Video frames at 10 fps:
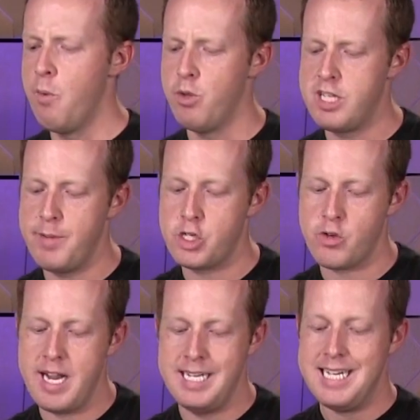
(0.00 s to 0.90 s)
I will
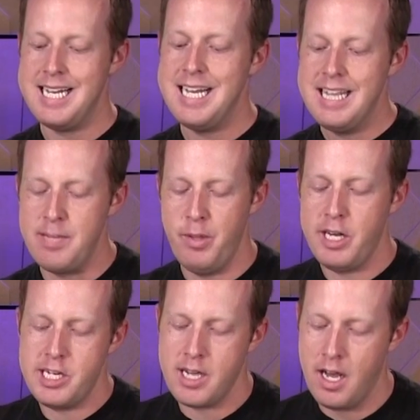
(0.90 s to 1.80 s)
demonstrate the
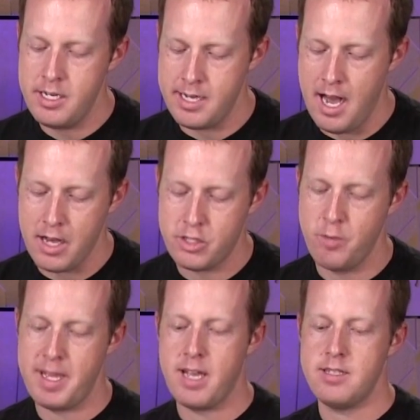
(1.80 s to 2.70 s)
ability to undock.
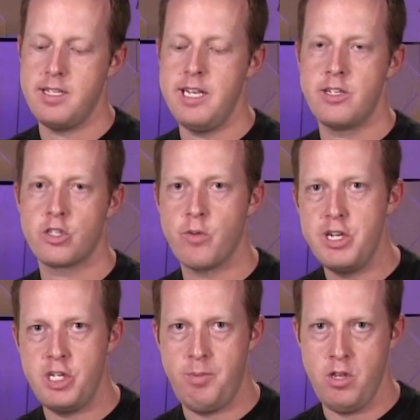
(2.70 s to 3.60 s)
So because the
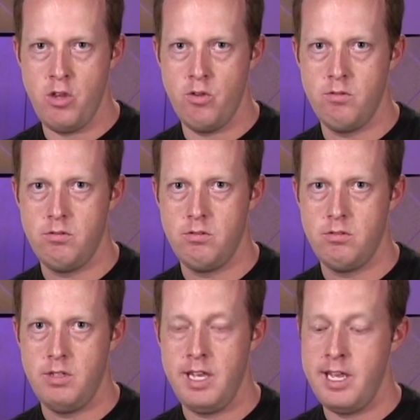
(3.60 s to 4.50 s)
discrete G P U
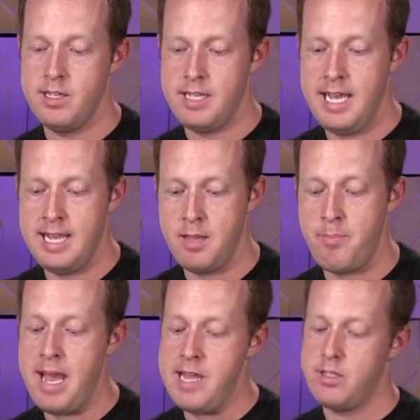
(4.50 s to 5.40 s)
is in
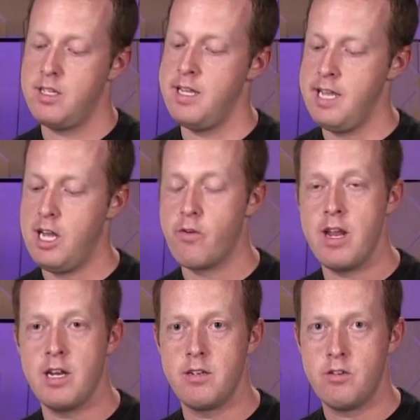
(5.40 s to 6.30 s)
the base and the
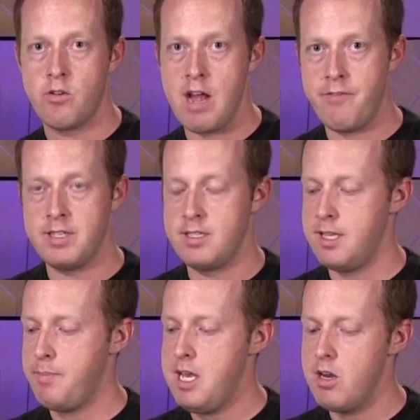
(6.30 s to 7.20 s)
integrated graphics
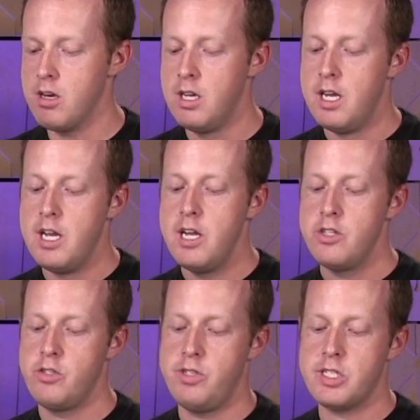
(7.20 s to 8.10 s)
is up here,
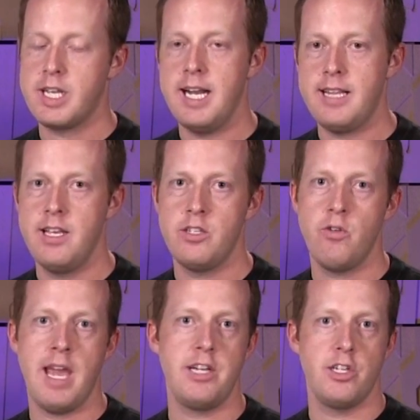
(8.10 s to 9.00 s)
to disconnect
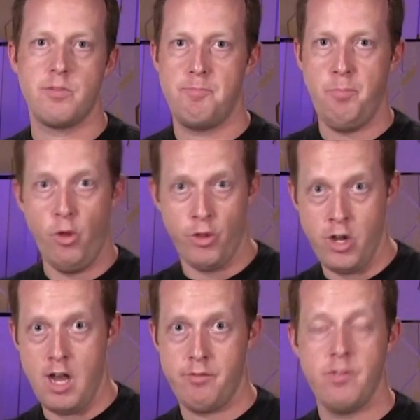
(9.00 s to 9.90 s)
this, you can't just
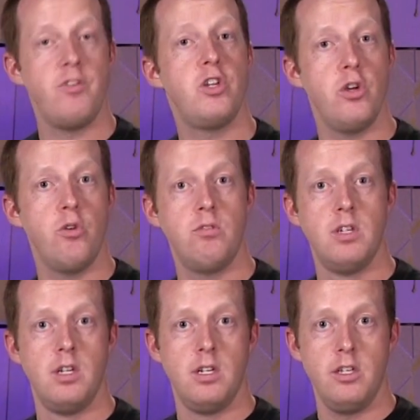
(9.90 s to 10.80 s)
pull it off. If you
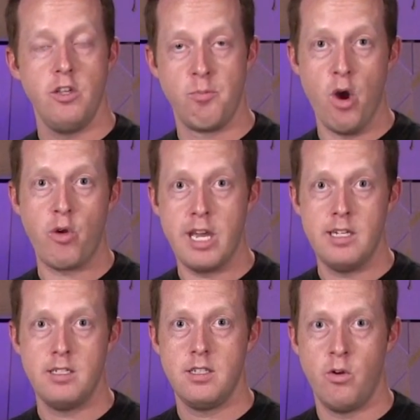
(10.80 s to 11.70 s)
do, you broke
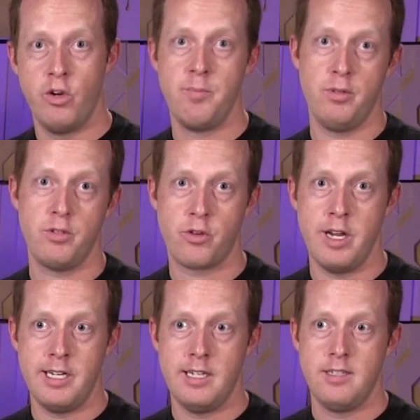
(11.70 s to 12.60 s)
it or you blue
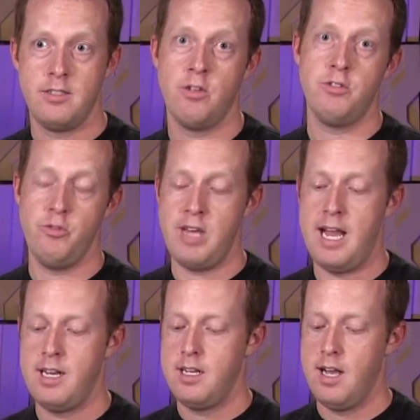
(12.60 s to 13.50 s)
screened it. Don't do
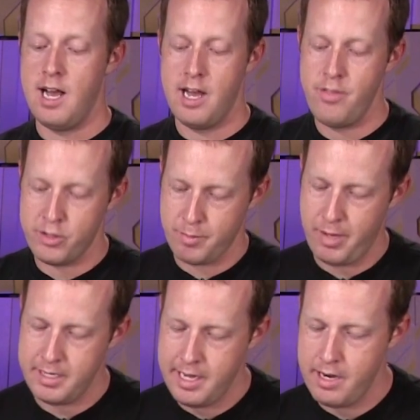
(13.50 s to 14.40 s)
that. Uh, there's a
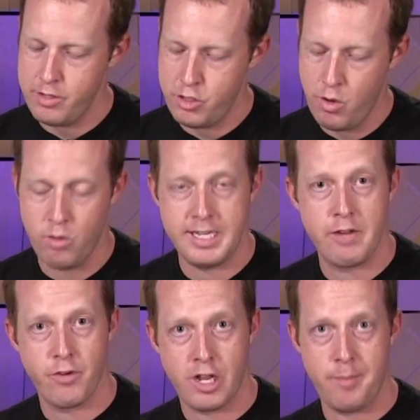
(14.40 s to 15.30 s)
button here that you hold
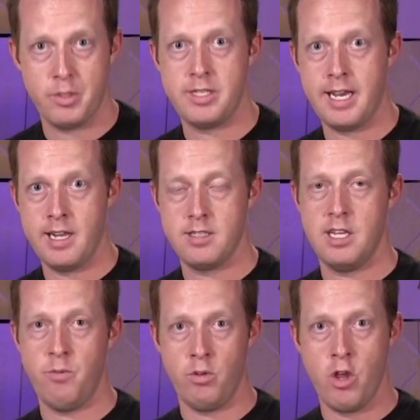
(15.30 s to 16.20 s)
down for a couple
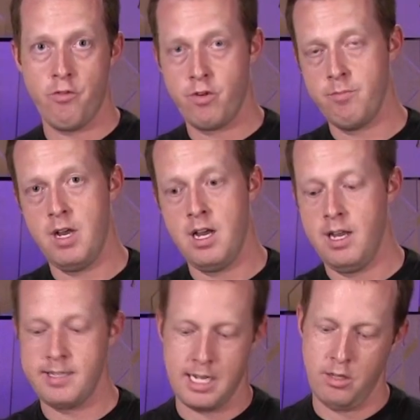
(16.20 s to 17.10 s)
seconds. It will go from,
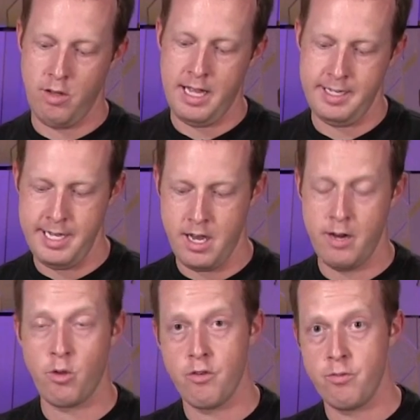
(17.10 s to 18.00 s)
uh, it's got a little L E D
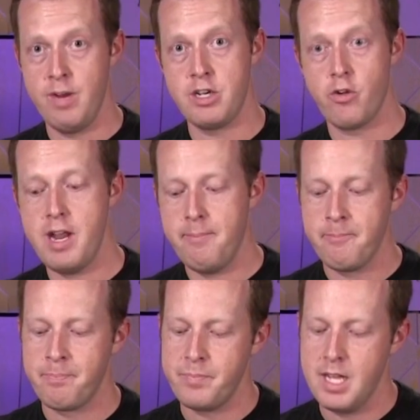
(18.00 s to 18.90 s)
on it, it will go from red to
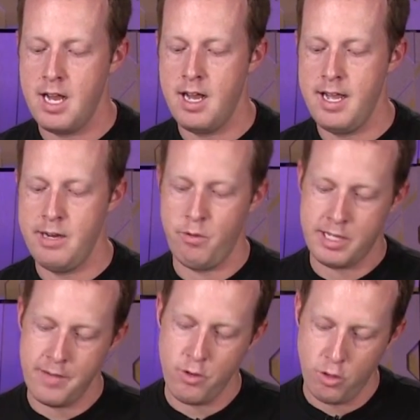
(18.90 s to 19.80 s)
green. Uh, and it
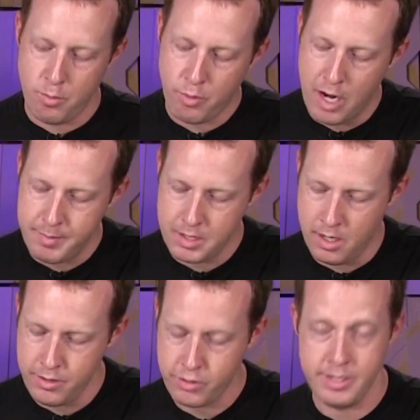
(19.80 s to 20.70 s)
will give you a little prompt
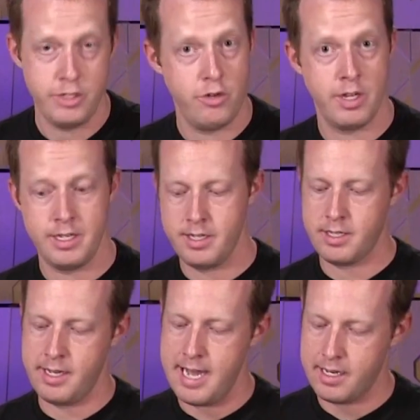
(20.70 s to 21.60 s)
on the screen that you can
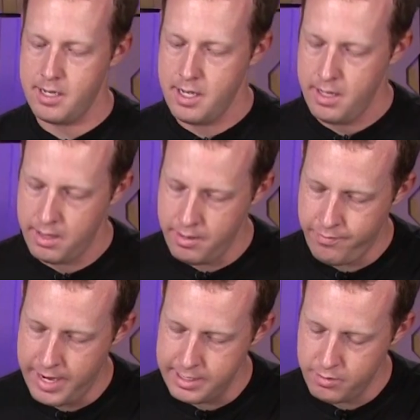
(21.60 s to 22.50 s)
disconnect the
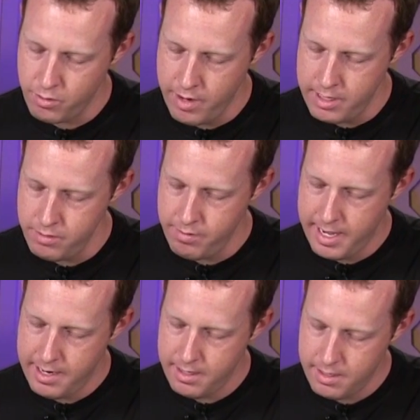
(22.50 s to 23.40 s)
device. So we'll go ahead and do
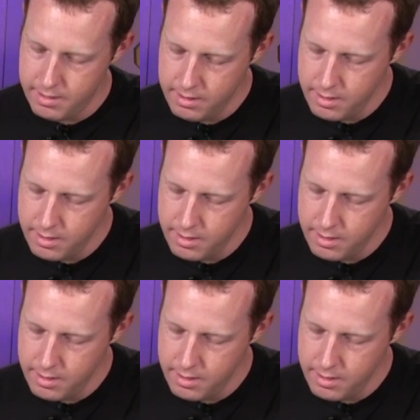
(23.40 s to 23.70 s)
that.